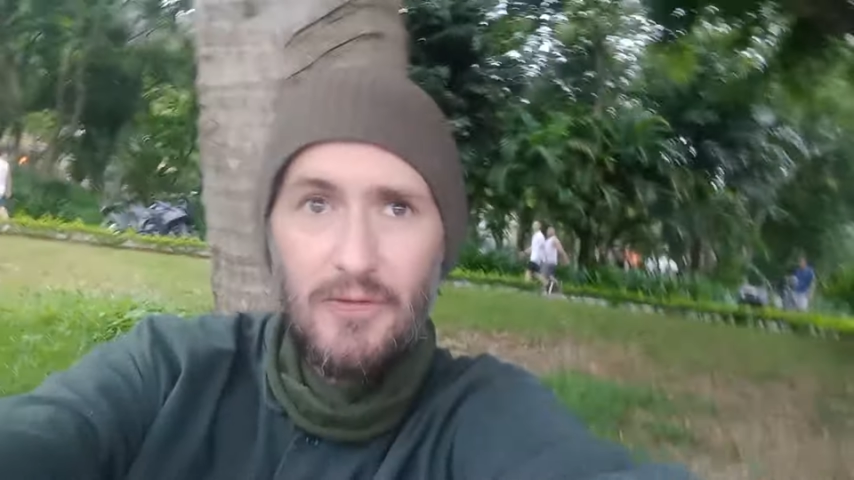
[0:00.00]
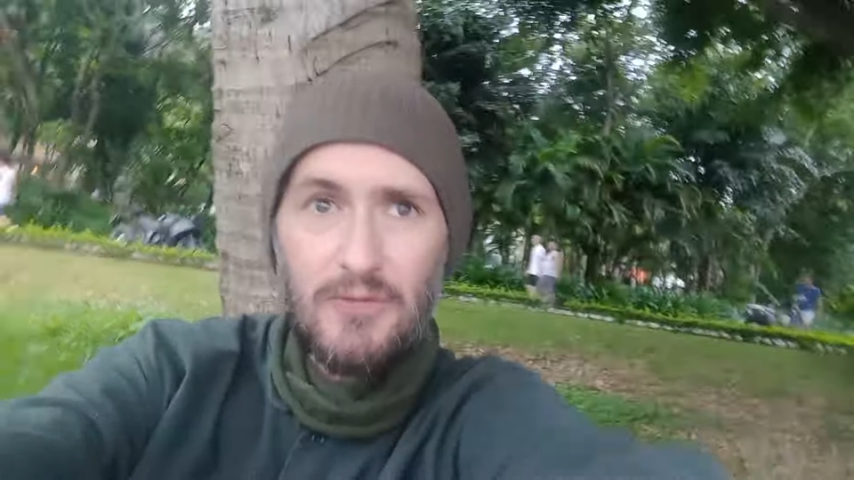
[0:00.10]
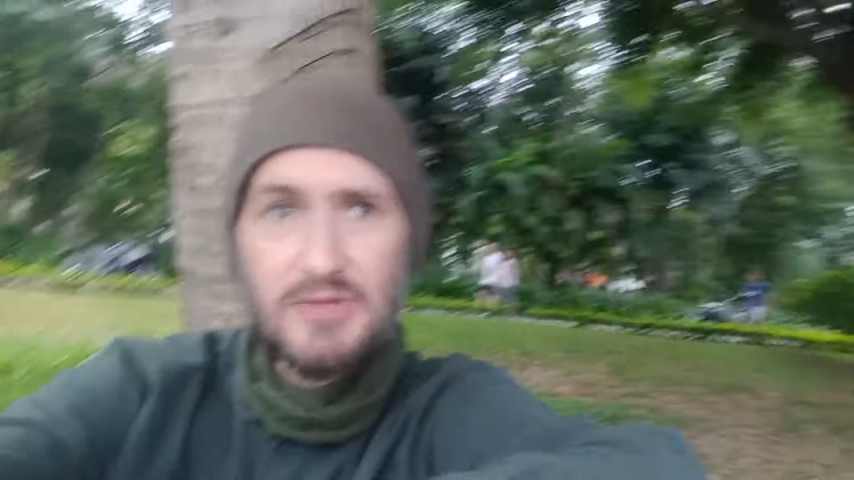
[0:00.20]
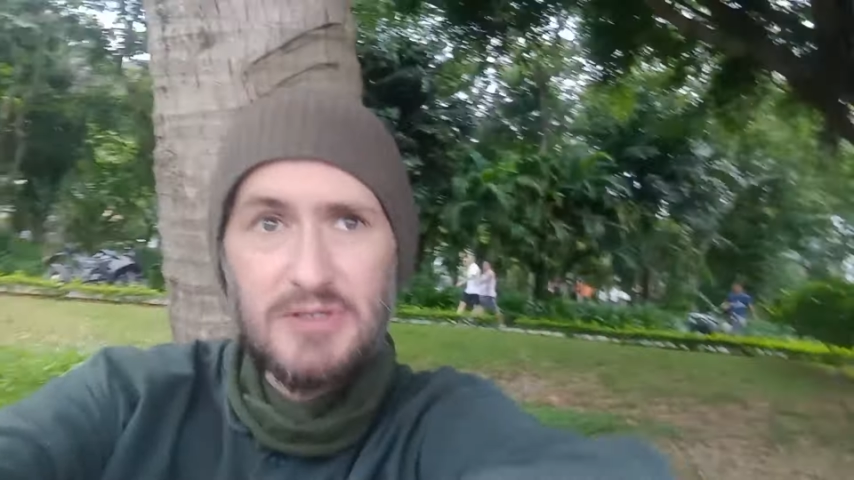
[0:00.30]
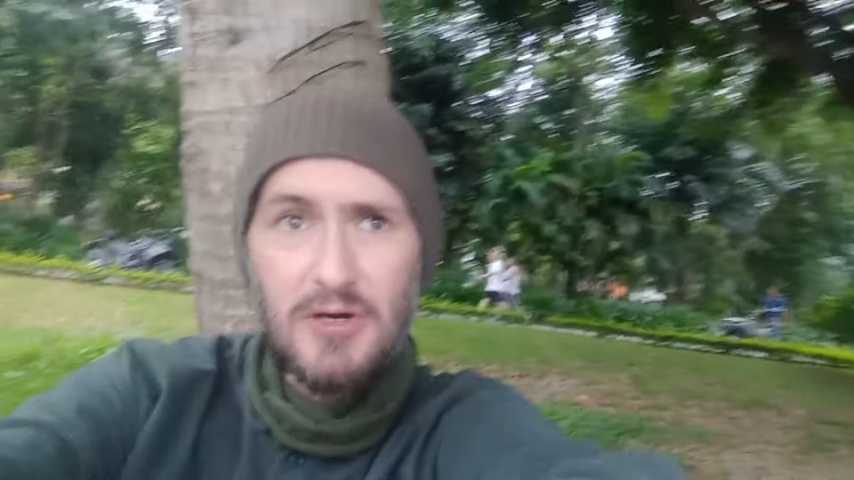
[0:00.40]

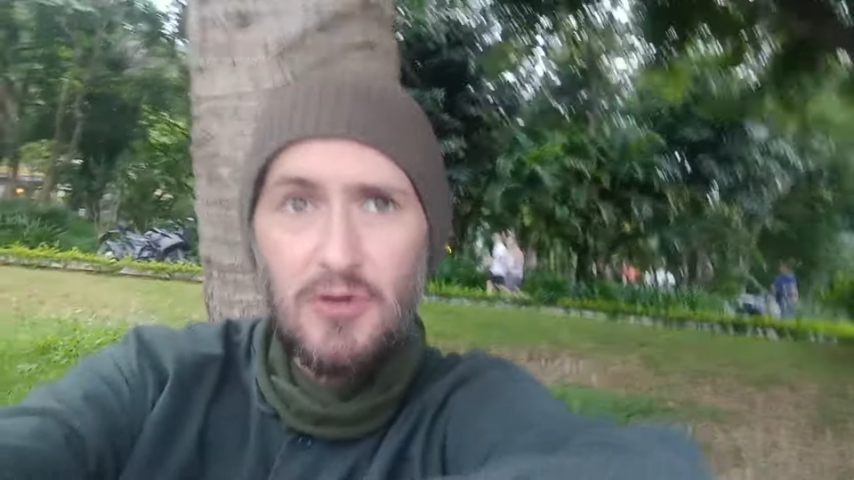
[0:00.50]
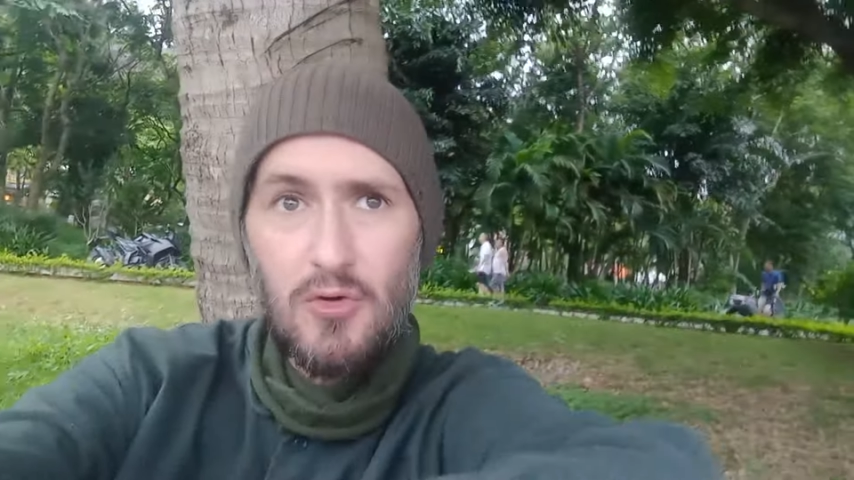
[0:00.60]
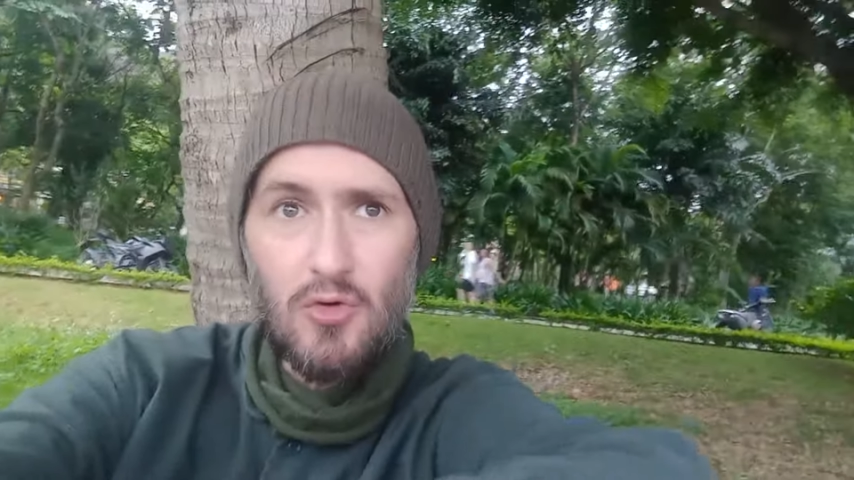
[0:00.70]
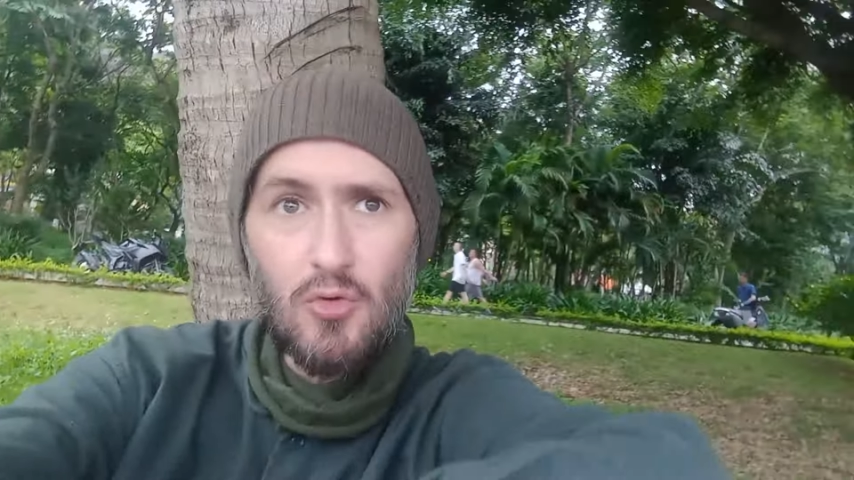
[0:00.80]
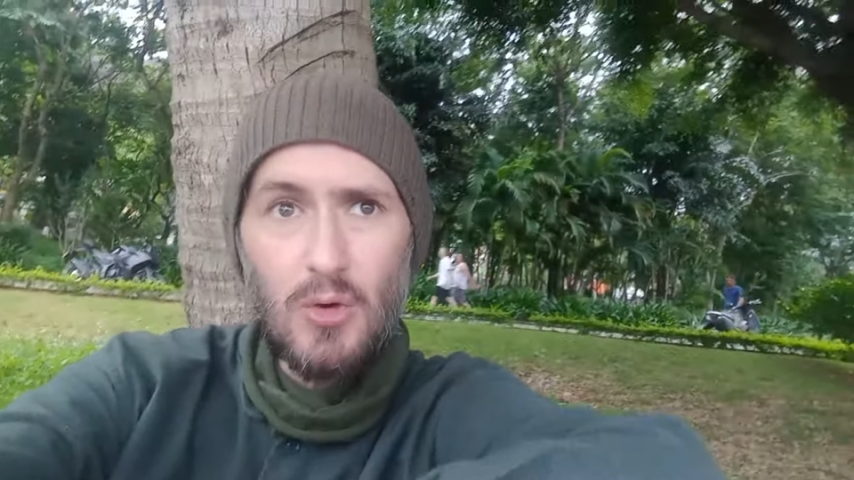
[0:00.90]
there's
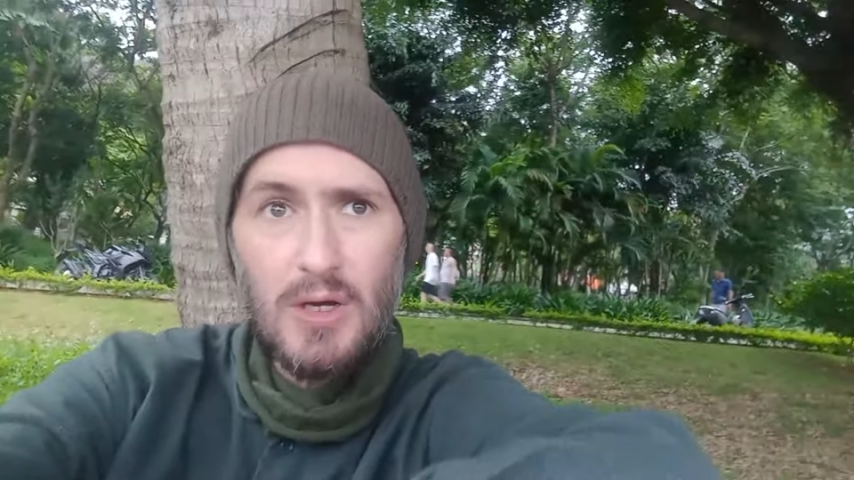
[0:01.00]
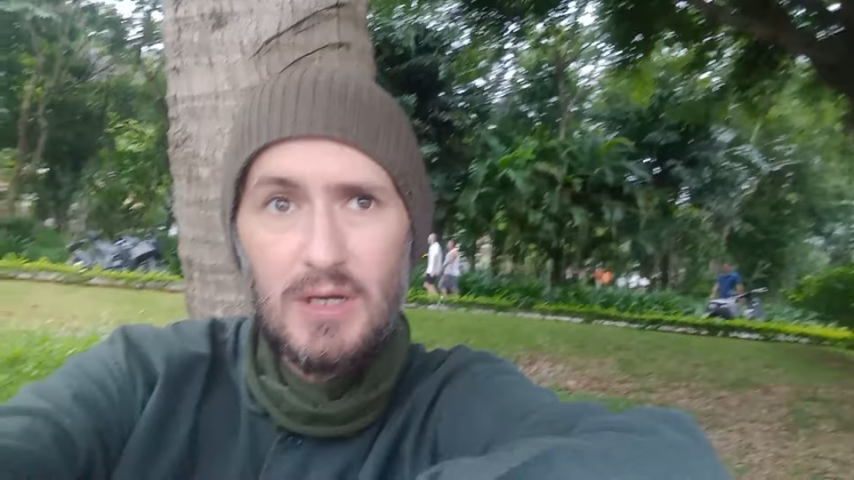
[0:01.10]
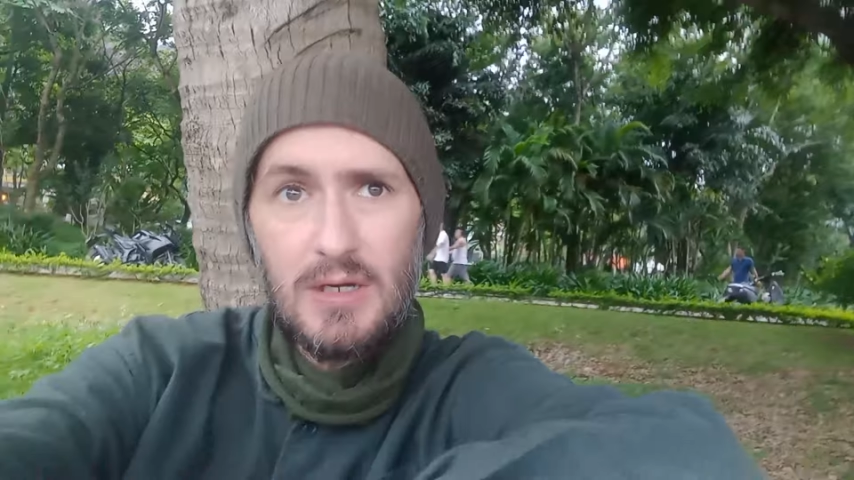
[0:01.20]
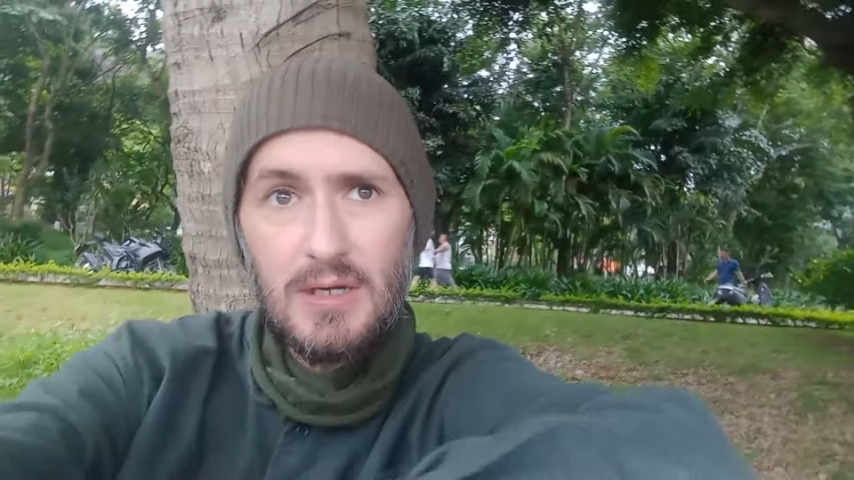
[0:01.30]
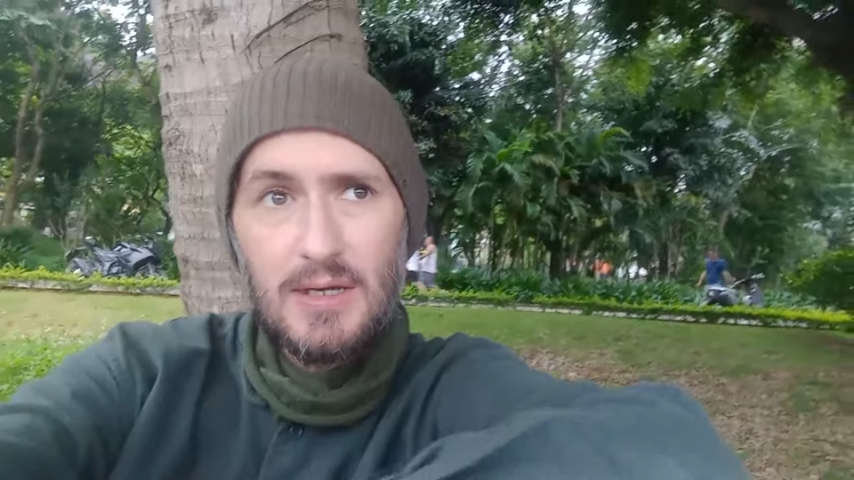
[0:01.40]
no
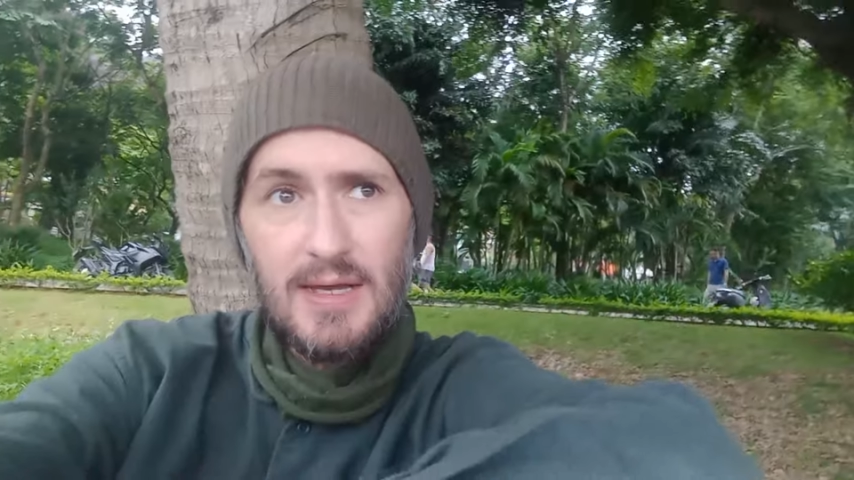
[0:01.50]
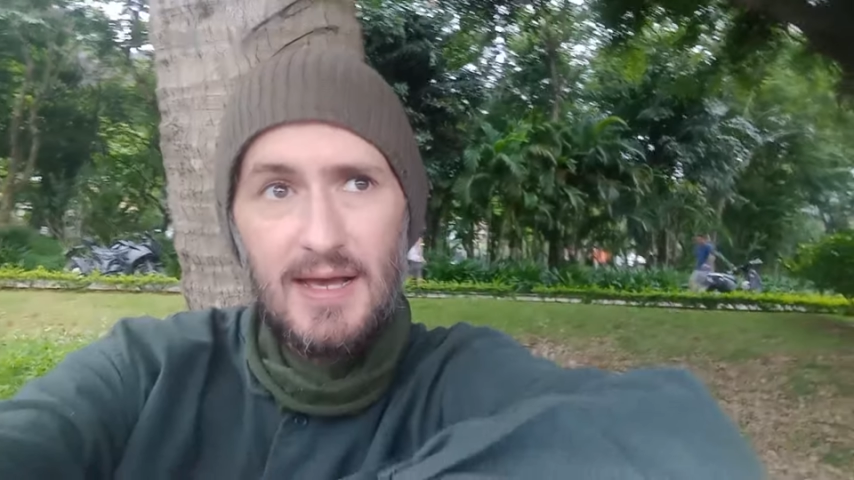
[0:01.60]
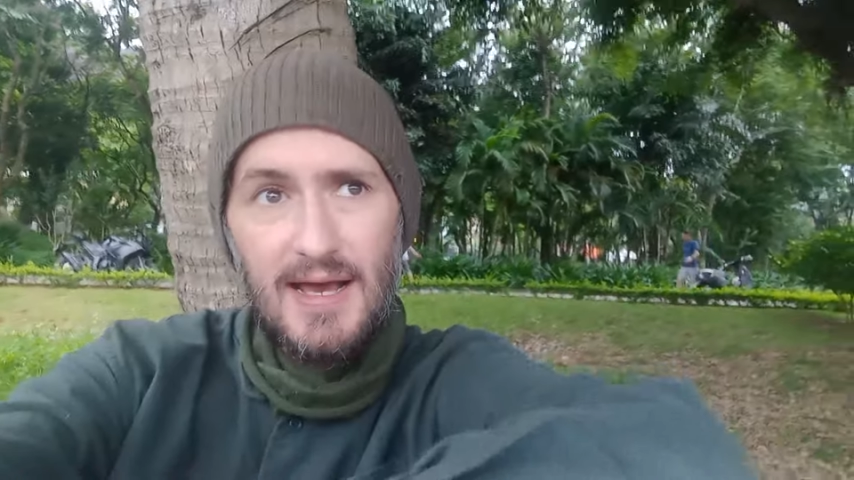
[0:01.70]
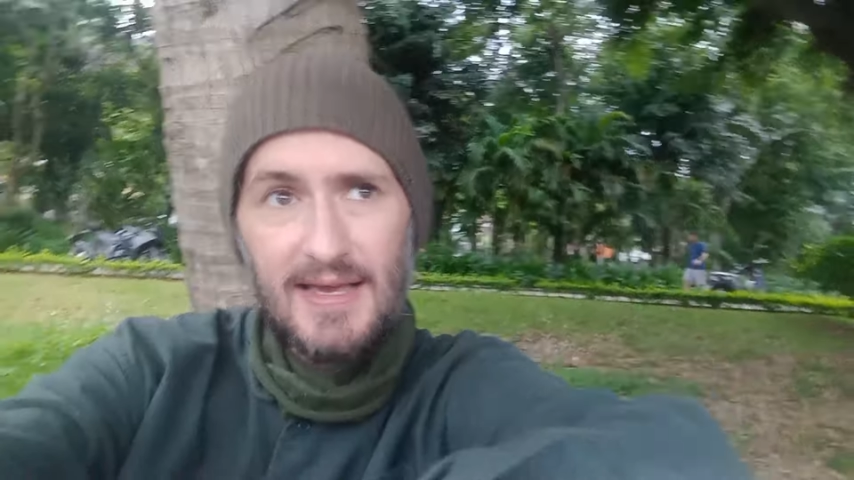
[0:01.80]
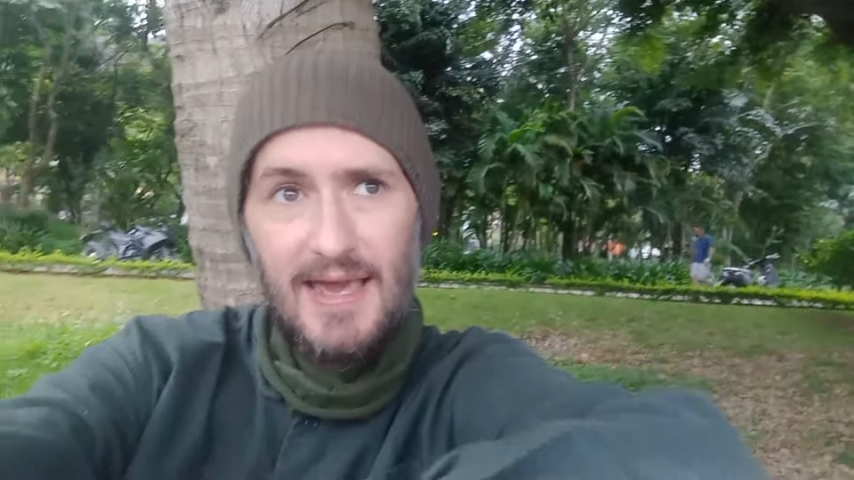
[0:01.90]

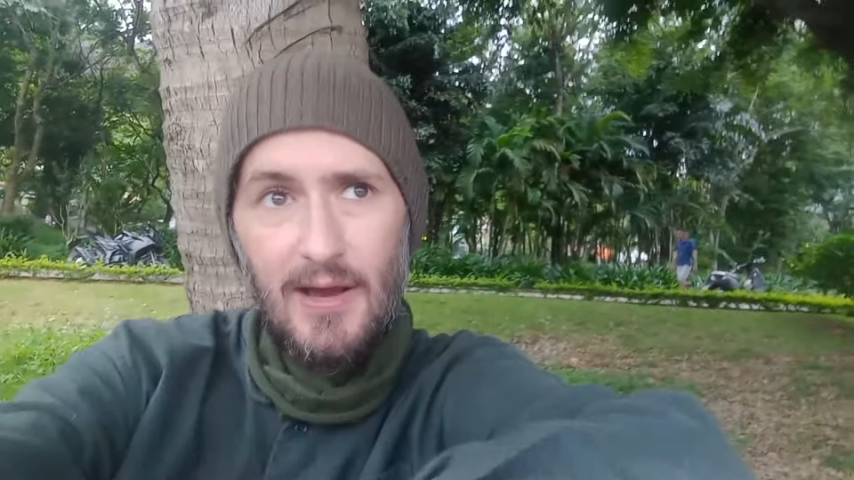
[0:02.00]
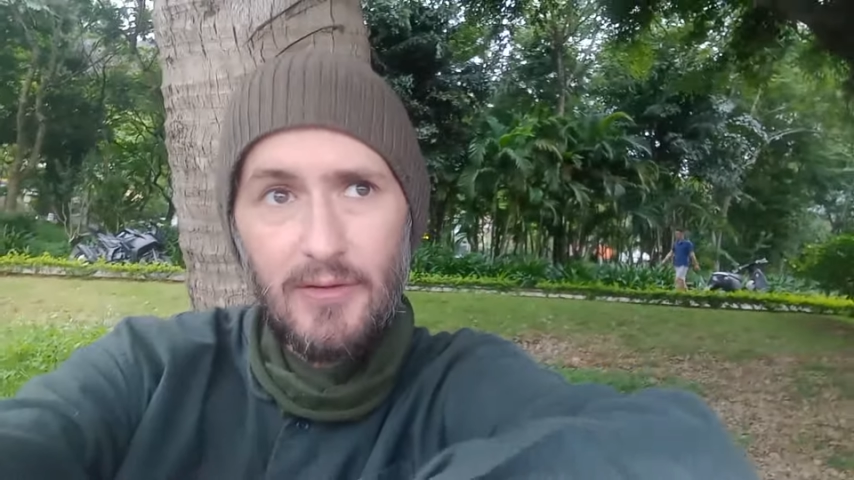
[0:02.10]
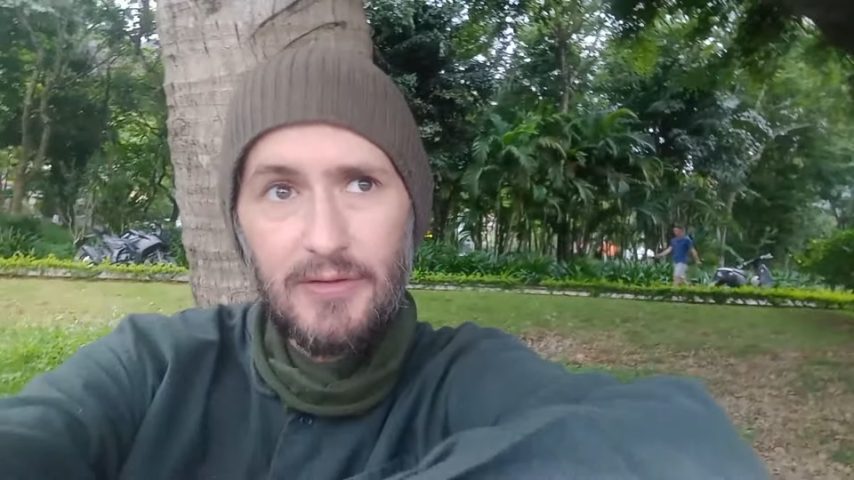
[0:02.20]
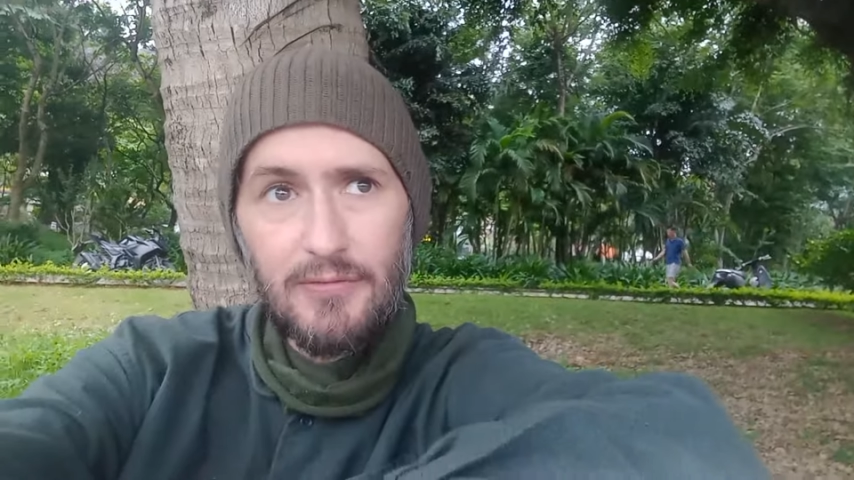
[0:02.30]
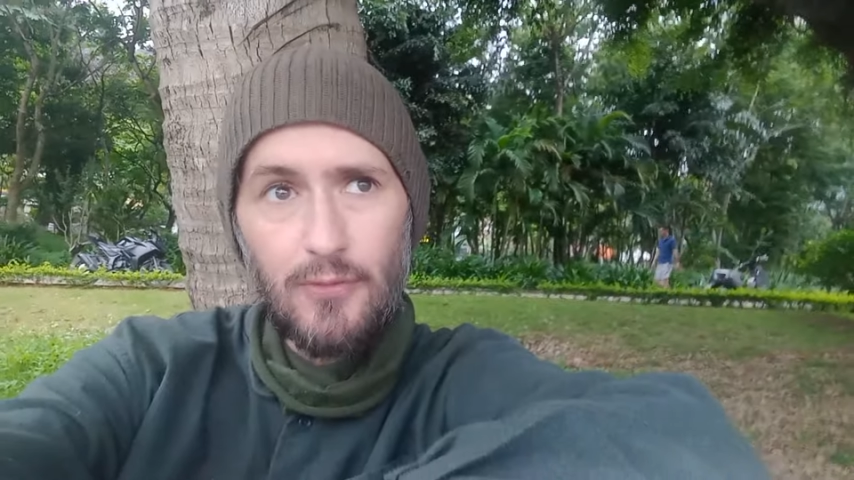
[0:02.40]
accounting